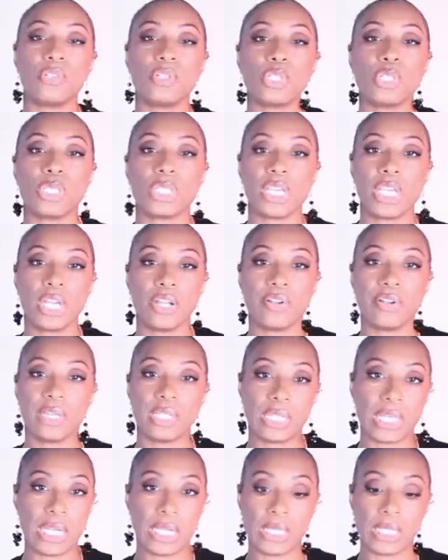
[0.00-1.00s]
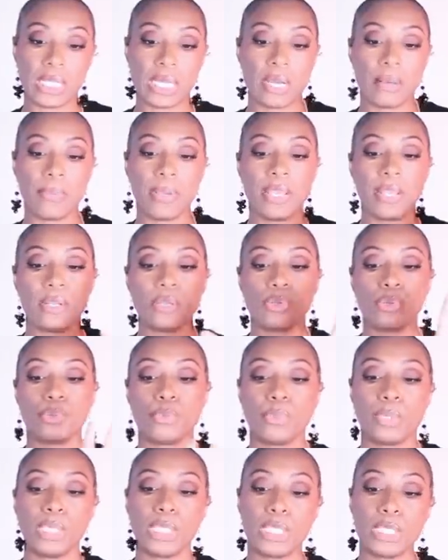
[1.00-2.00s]
and just carry it like a top
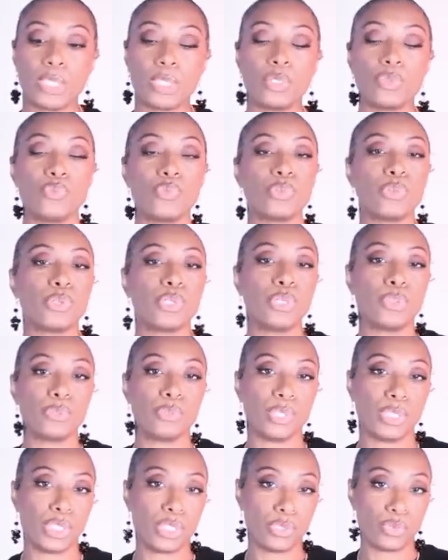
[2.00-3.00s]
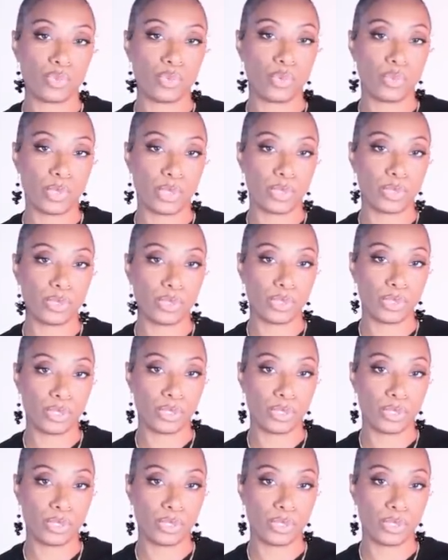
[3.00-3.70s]
handle, but this is real cute, and this one works